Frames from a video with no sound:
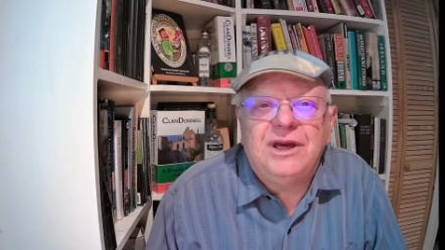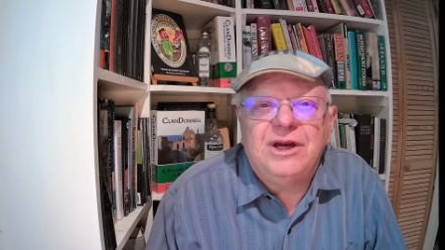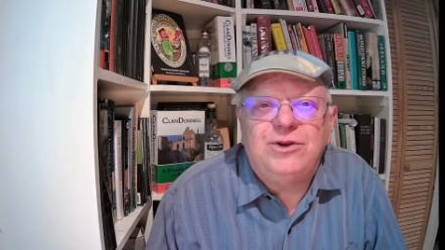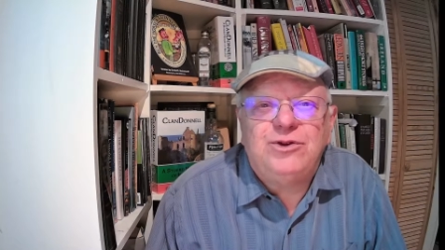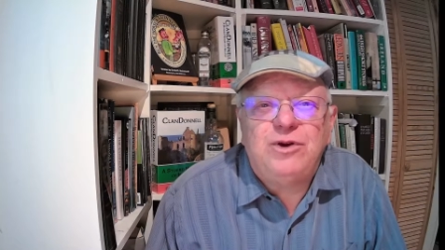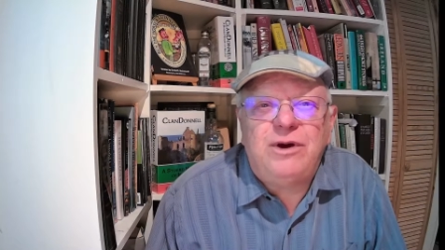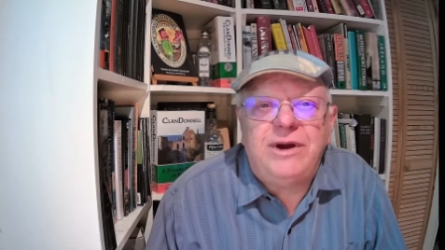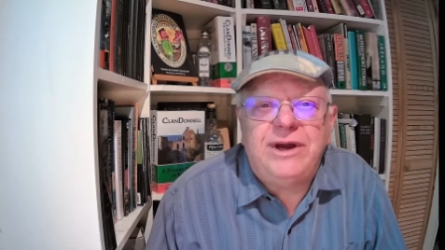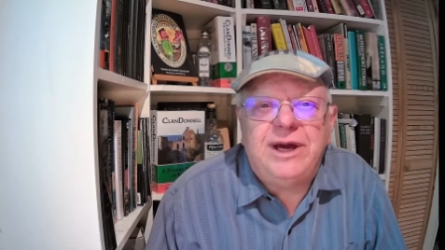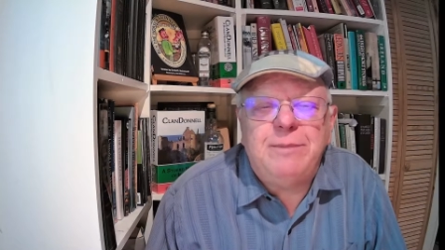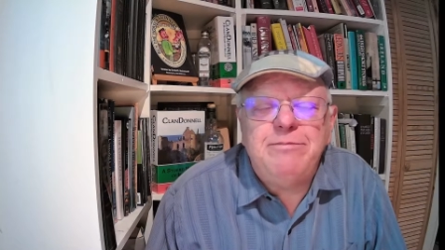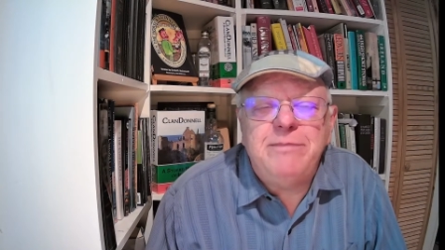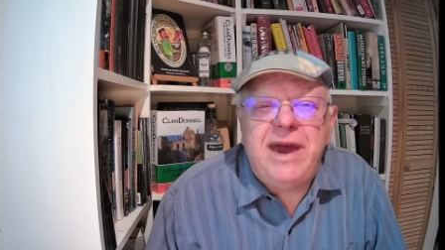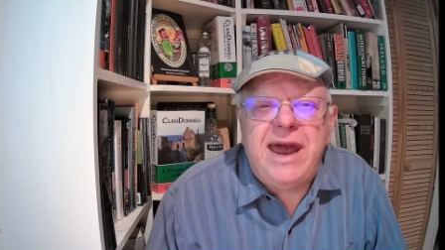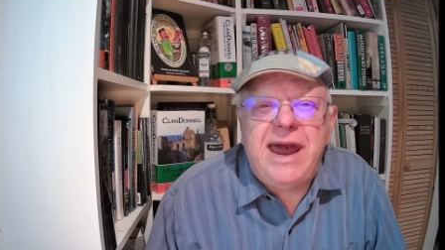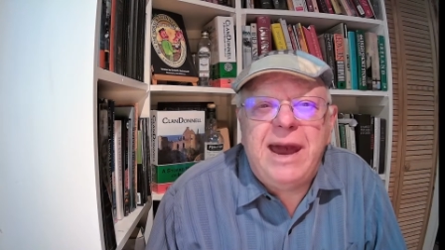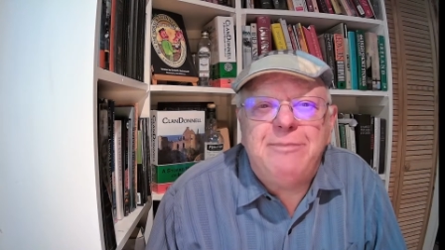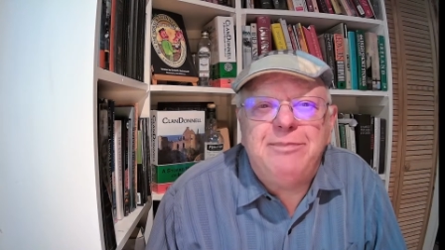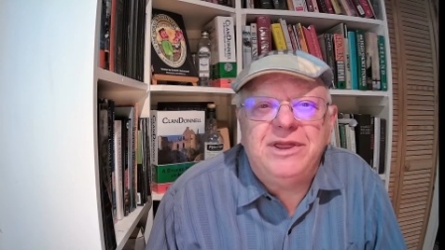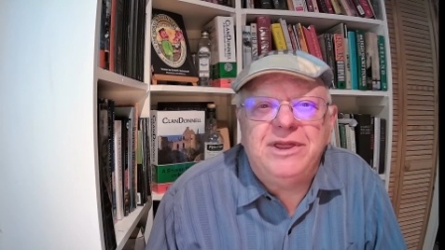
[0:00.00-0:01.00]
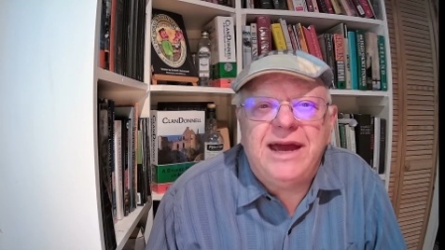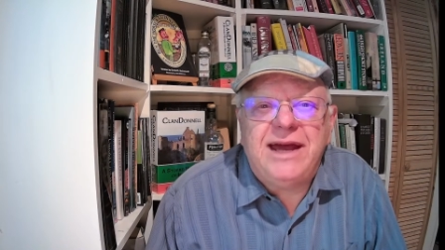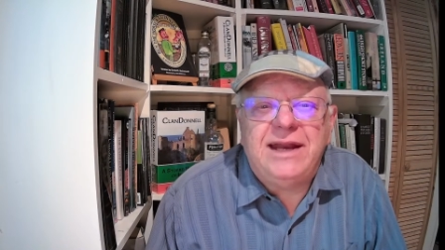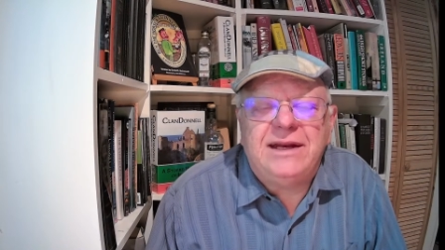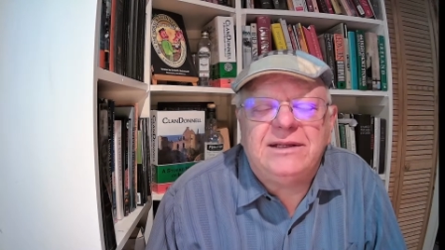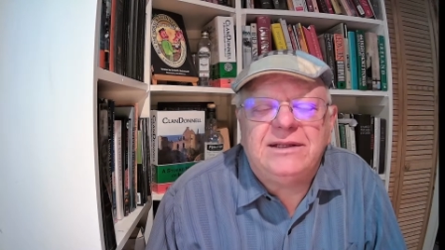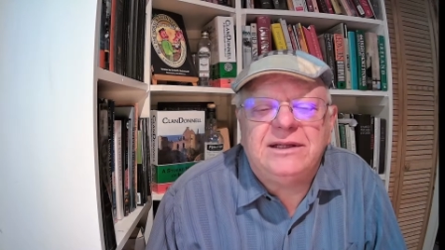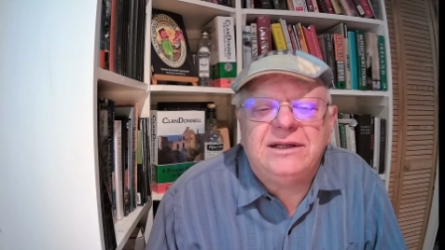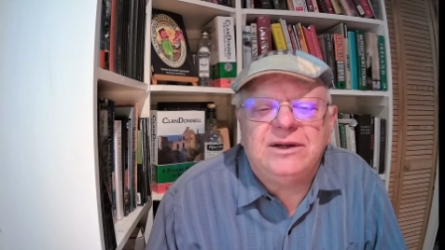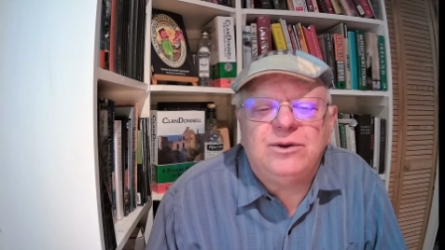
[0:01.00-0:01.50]
drawing a map of
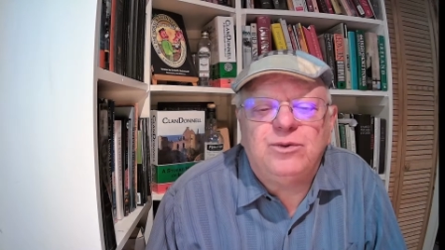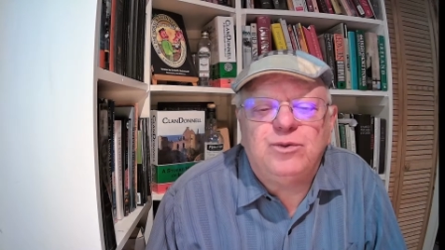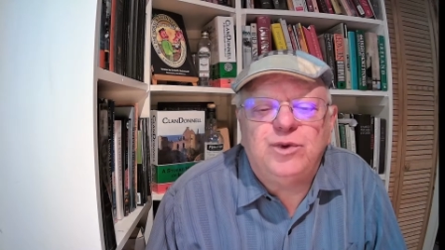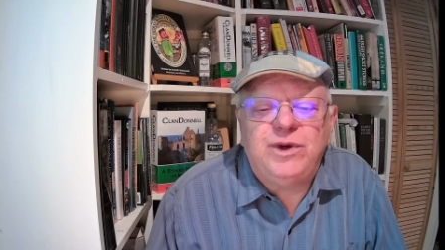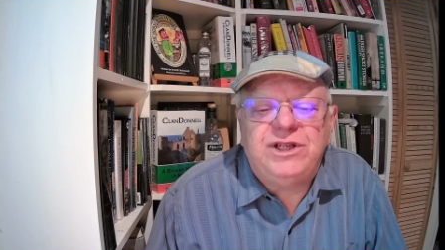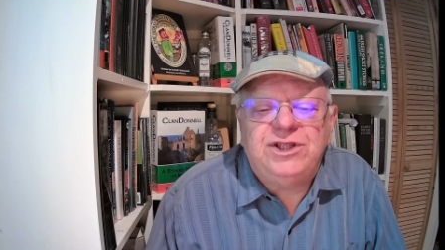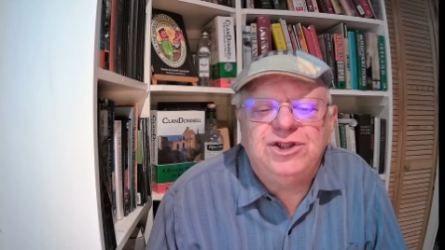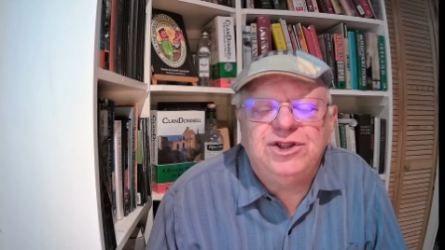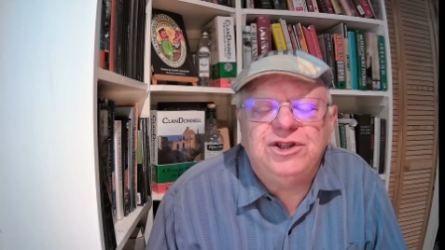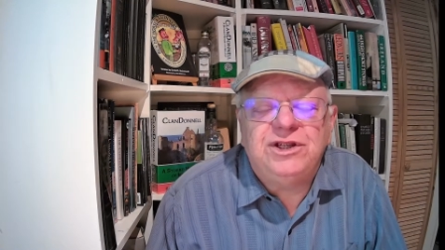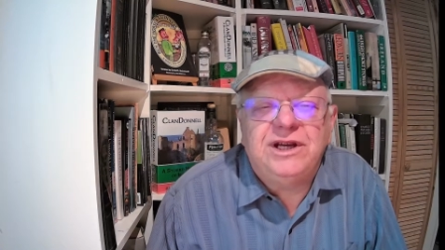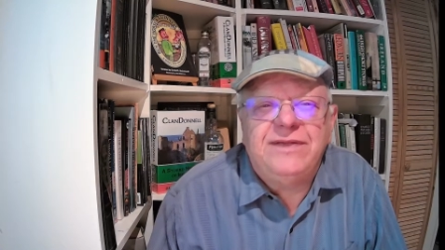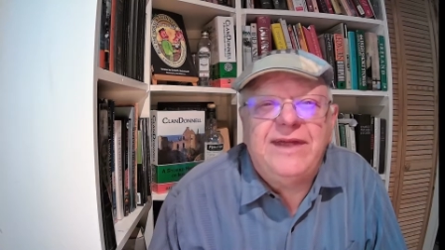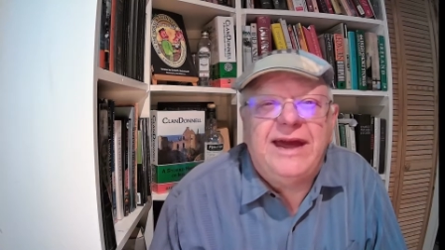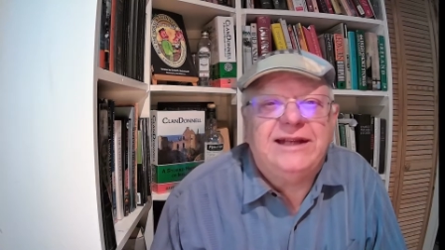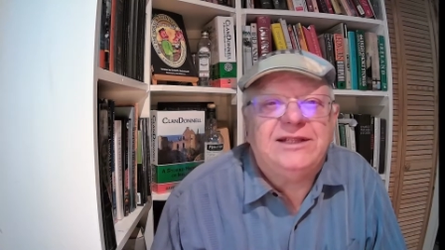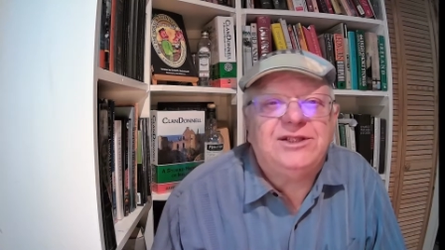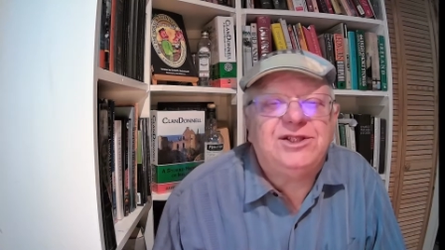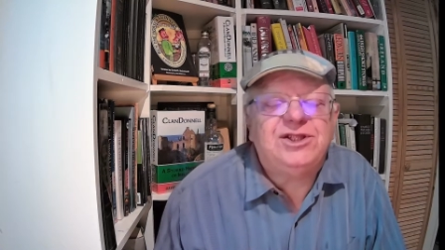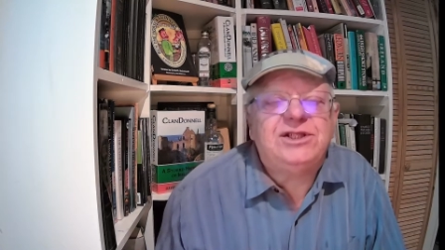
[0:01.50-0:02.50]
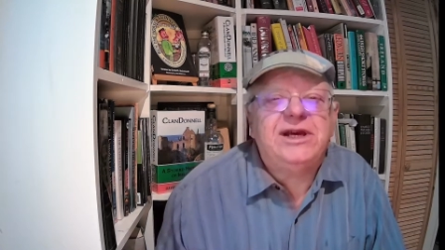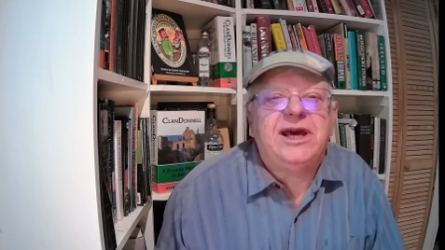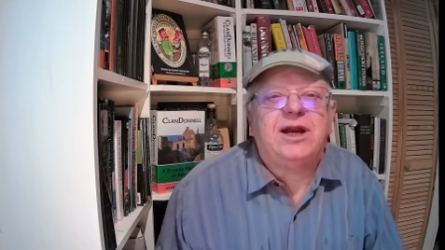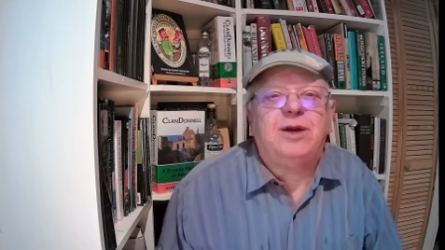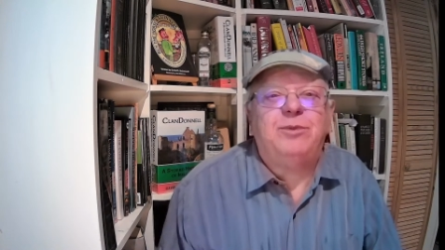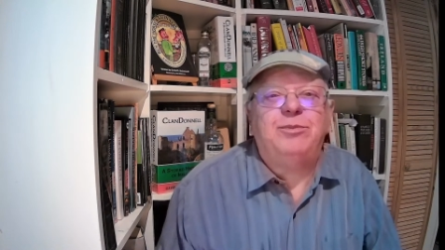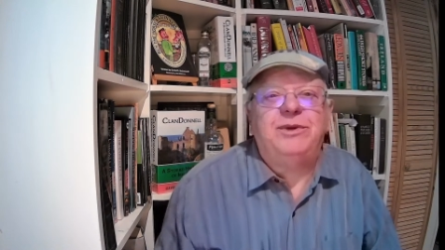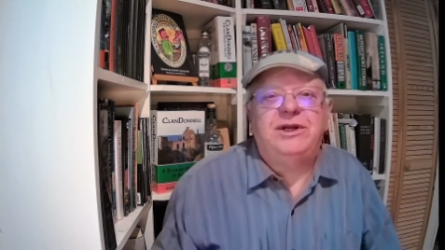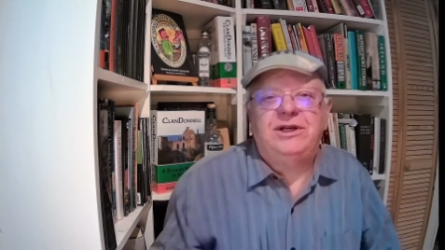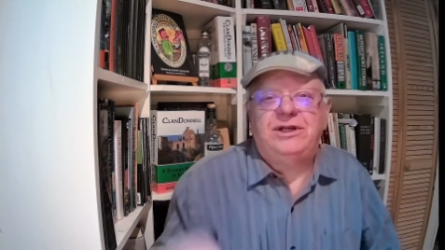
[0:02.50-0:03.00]
that region and that
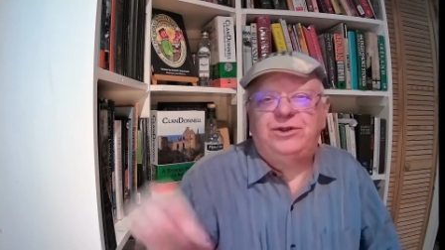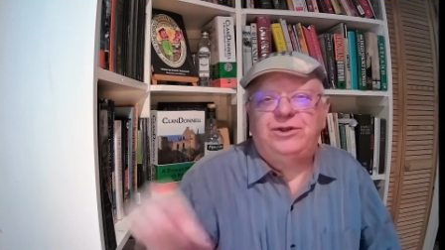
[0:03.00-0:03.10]
settlement,